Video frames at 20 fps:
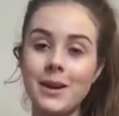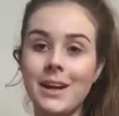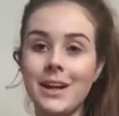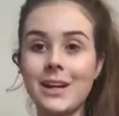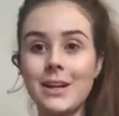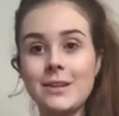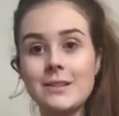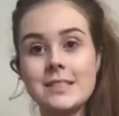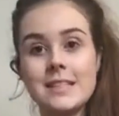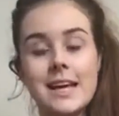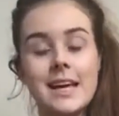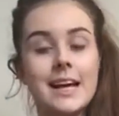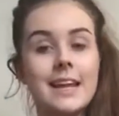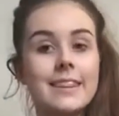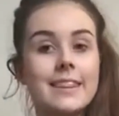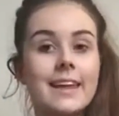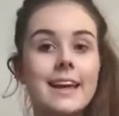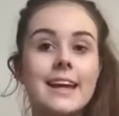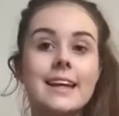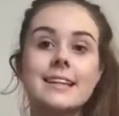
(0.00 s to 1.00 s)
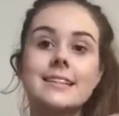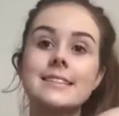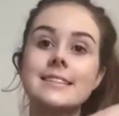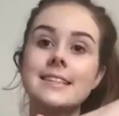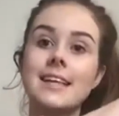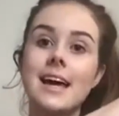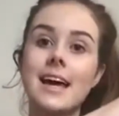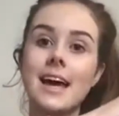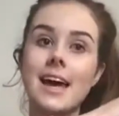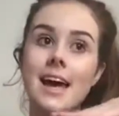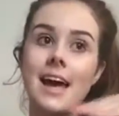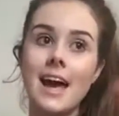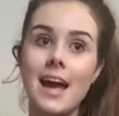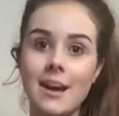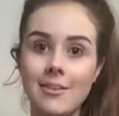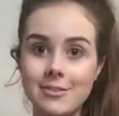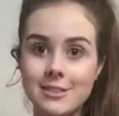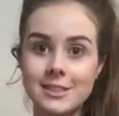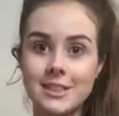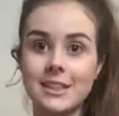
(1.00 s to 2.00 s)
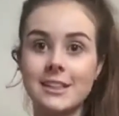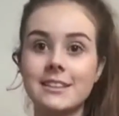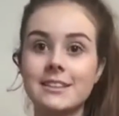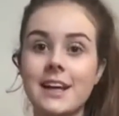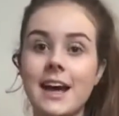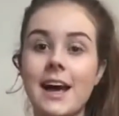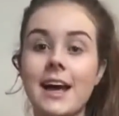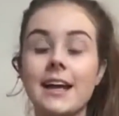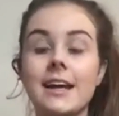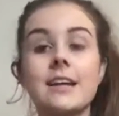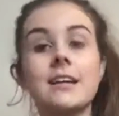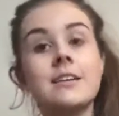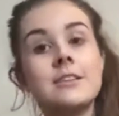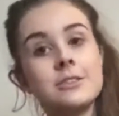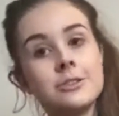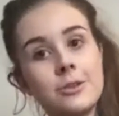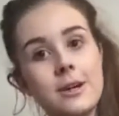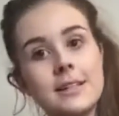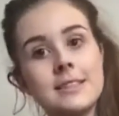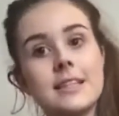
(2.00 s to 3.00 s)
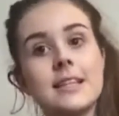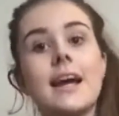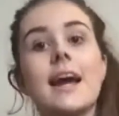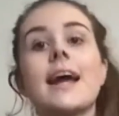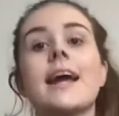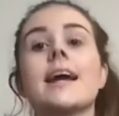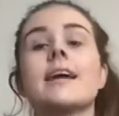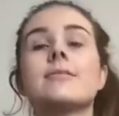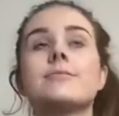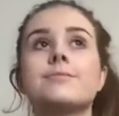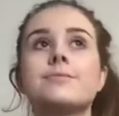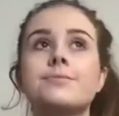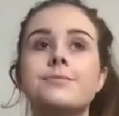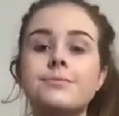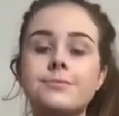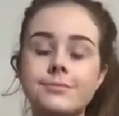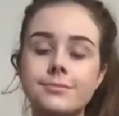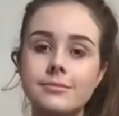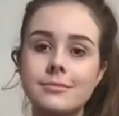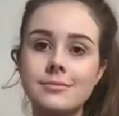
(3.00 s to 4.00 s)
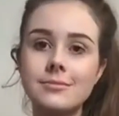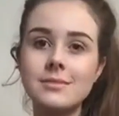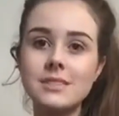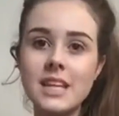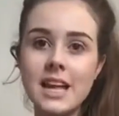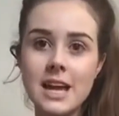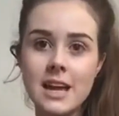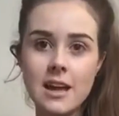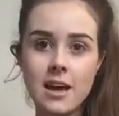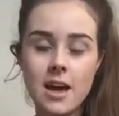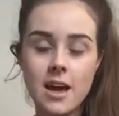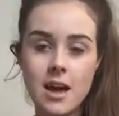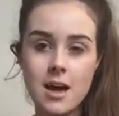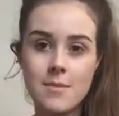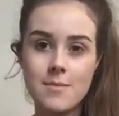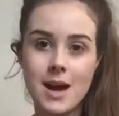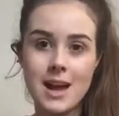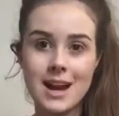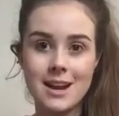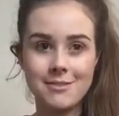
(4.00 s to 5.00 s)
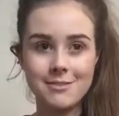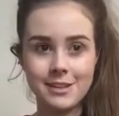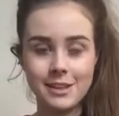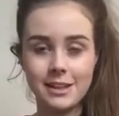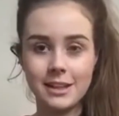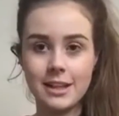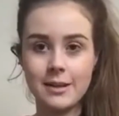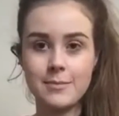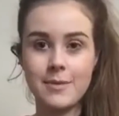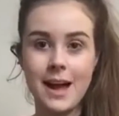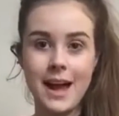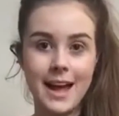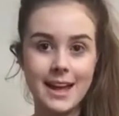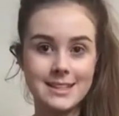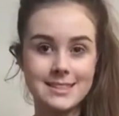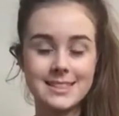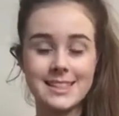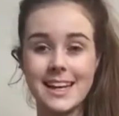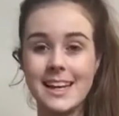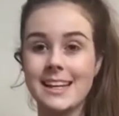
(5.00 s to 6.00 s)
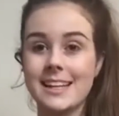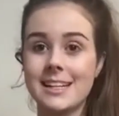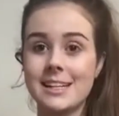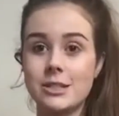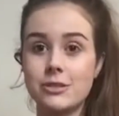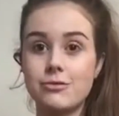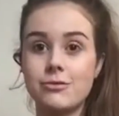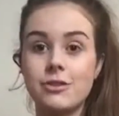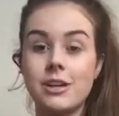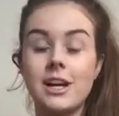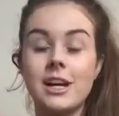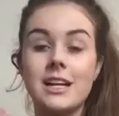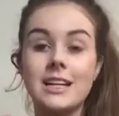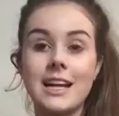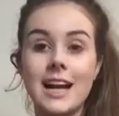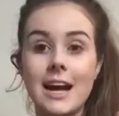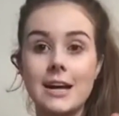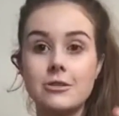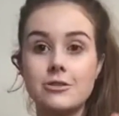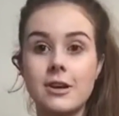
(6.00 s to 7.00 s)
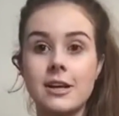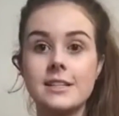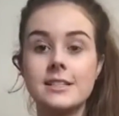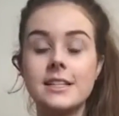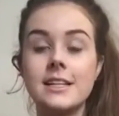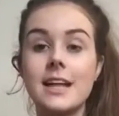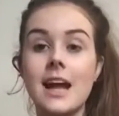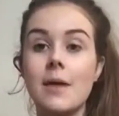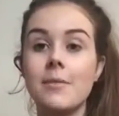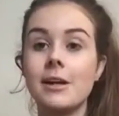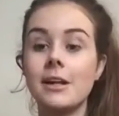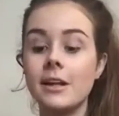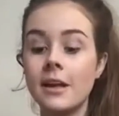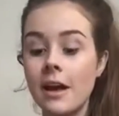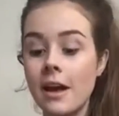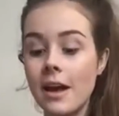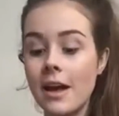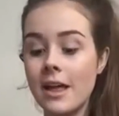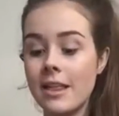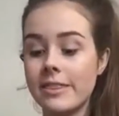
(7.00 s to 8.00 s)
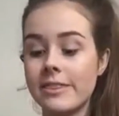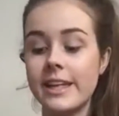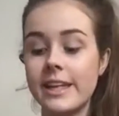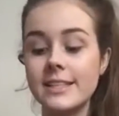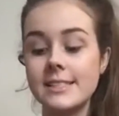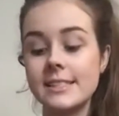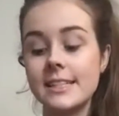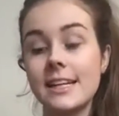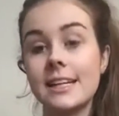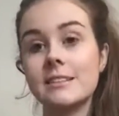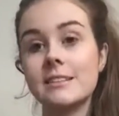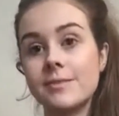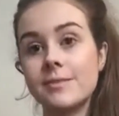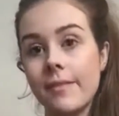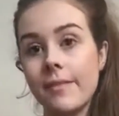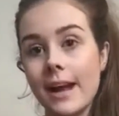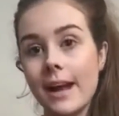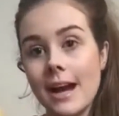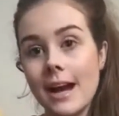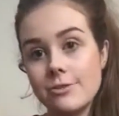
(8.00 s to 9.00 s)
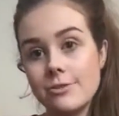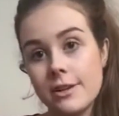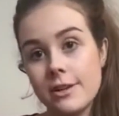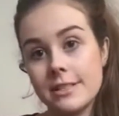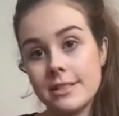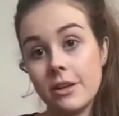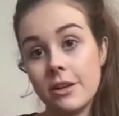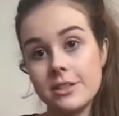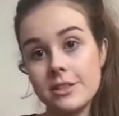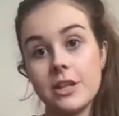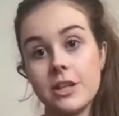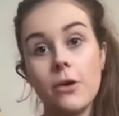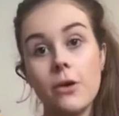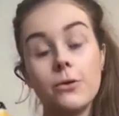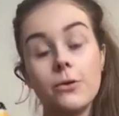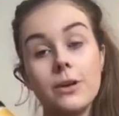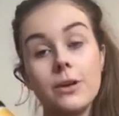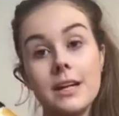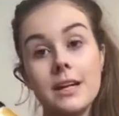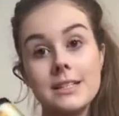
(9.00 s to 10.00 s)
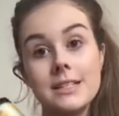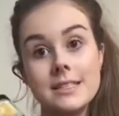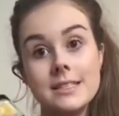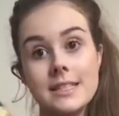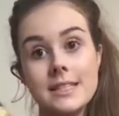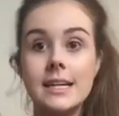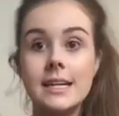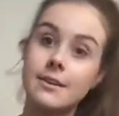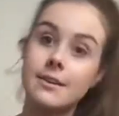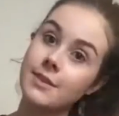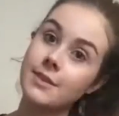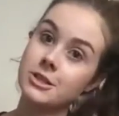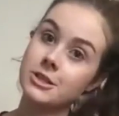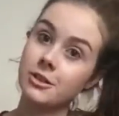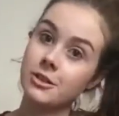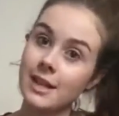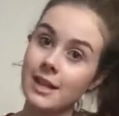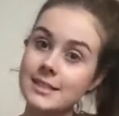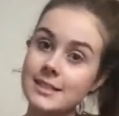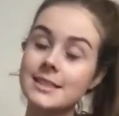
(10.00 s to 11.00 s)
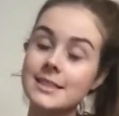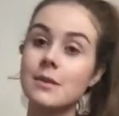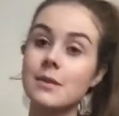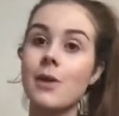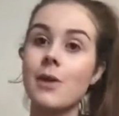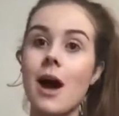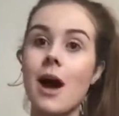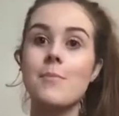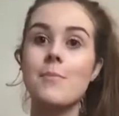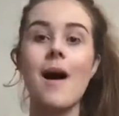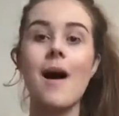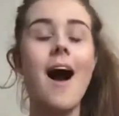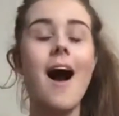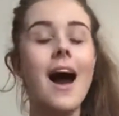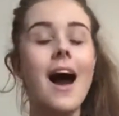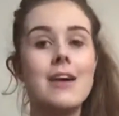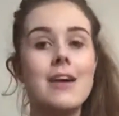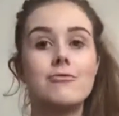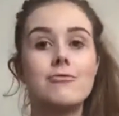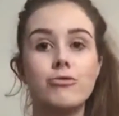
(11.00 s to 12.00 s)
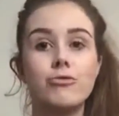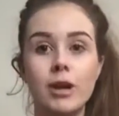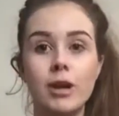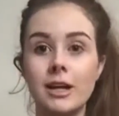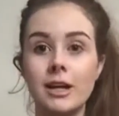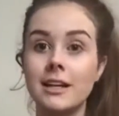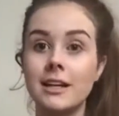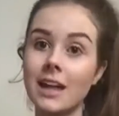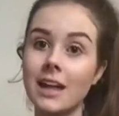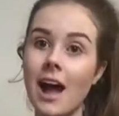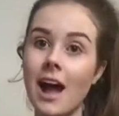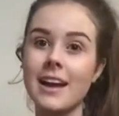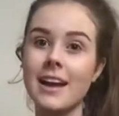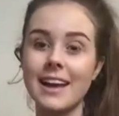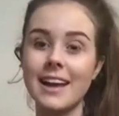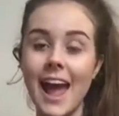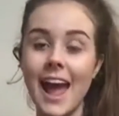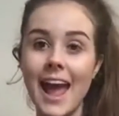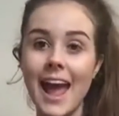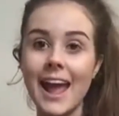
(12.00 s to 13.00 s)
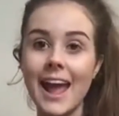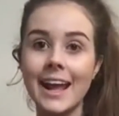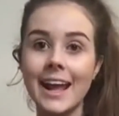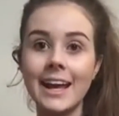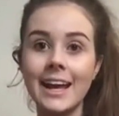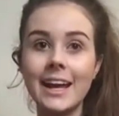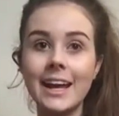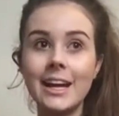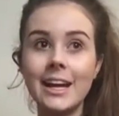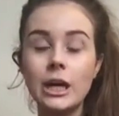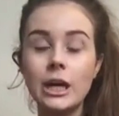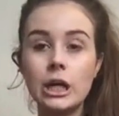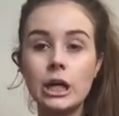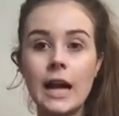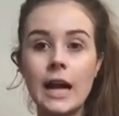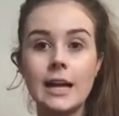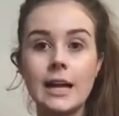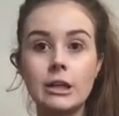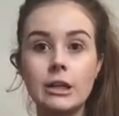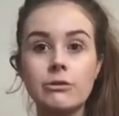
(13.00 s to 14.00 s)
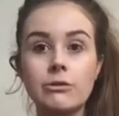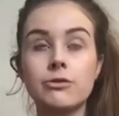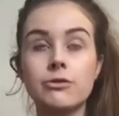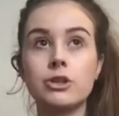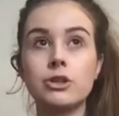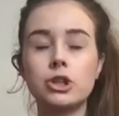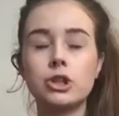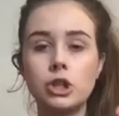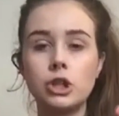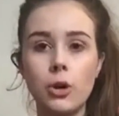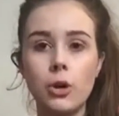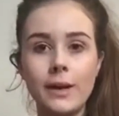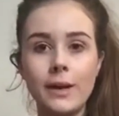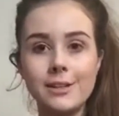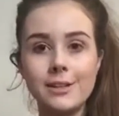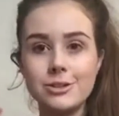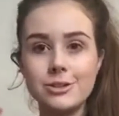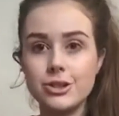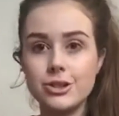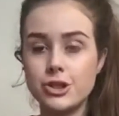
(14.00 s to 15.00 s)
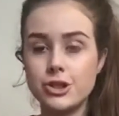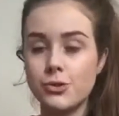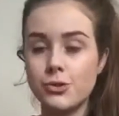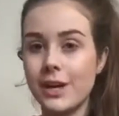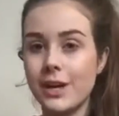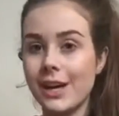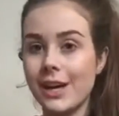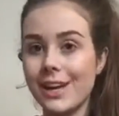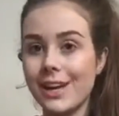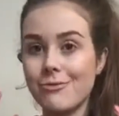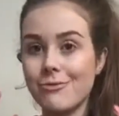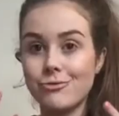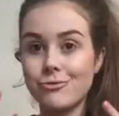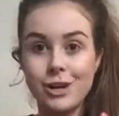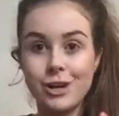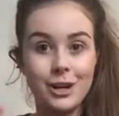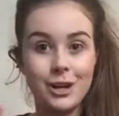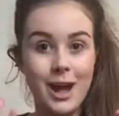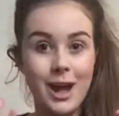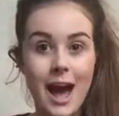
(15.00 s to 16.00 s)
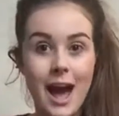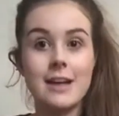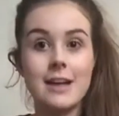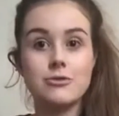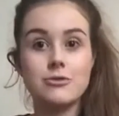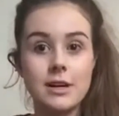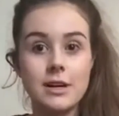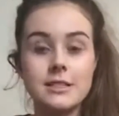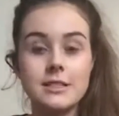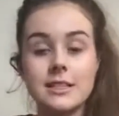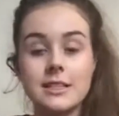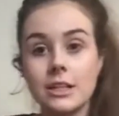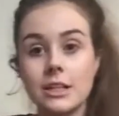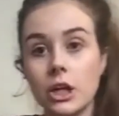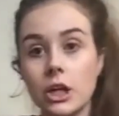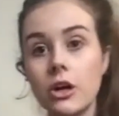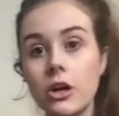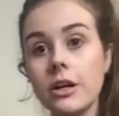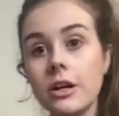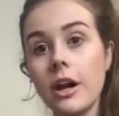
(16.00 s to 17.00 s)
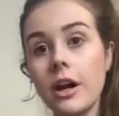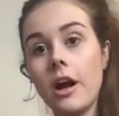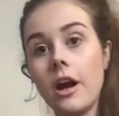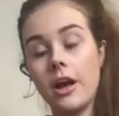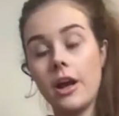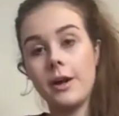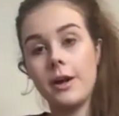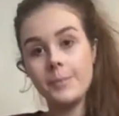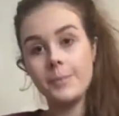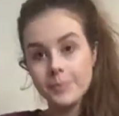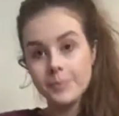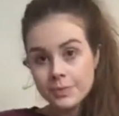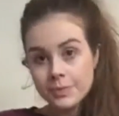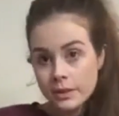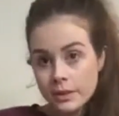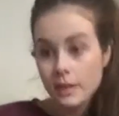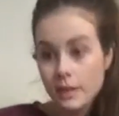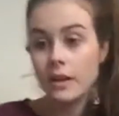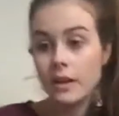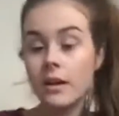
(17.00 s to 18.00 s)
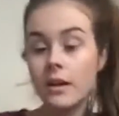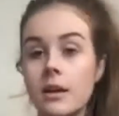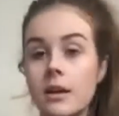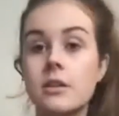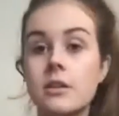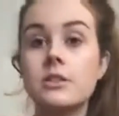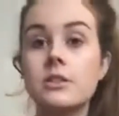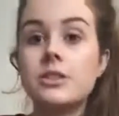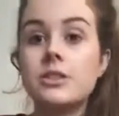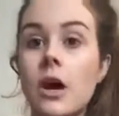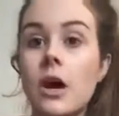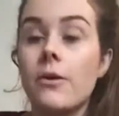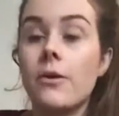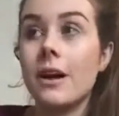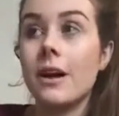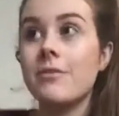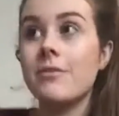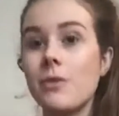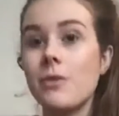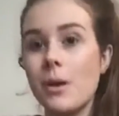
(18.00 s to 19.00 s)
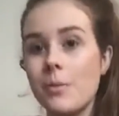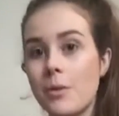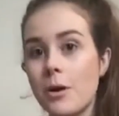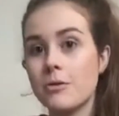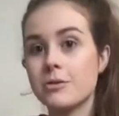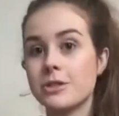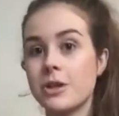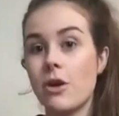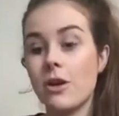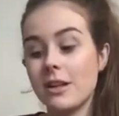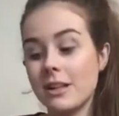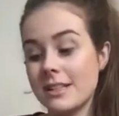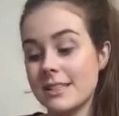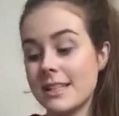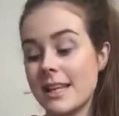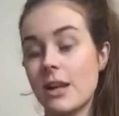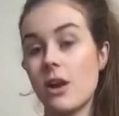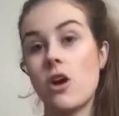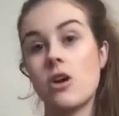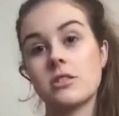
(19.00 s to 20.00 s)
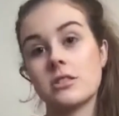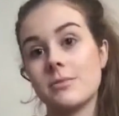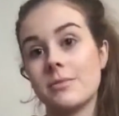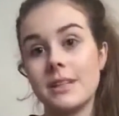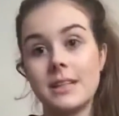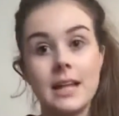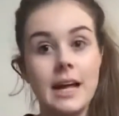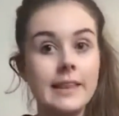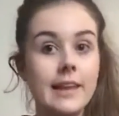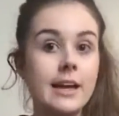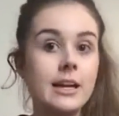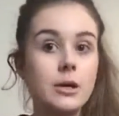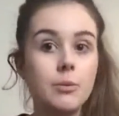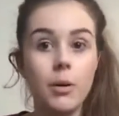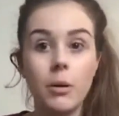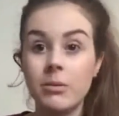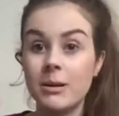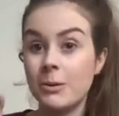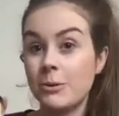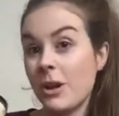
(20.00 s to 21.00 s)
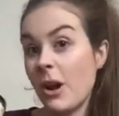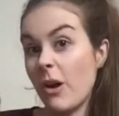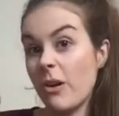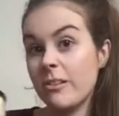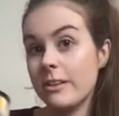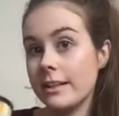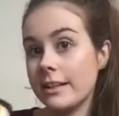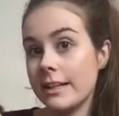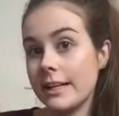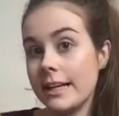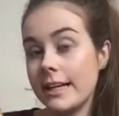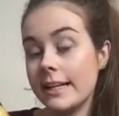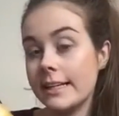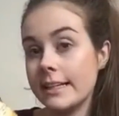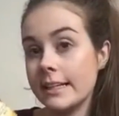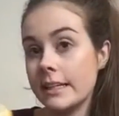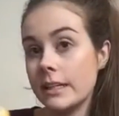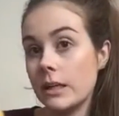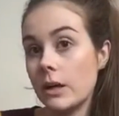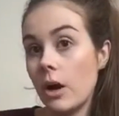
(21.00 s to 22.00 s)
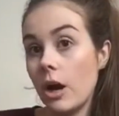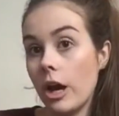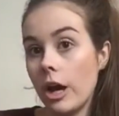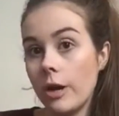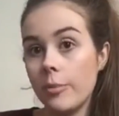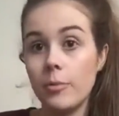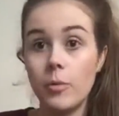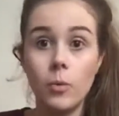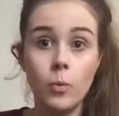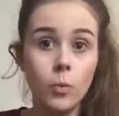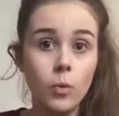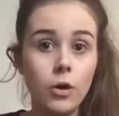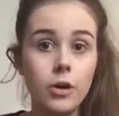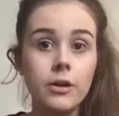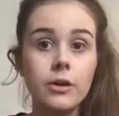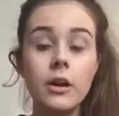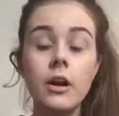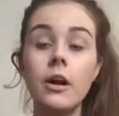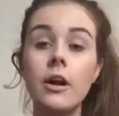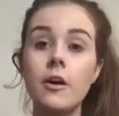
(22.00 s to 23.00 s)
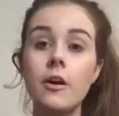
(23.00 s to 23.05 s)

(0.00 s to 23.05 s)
been using this every single day, twice a day, um, and I feel that my skin is really hydrated. I mean, this is very hydrating on its own, is the facial cleansing balm, but I really like a kind of glowing, dewy, really hydrated look. Um, so if you are prone to oily skin or something like that, you probably would only need um, one,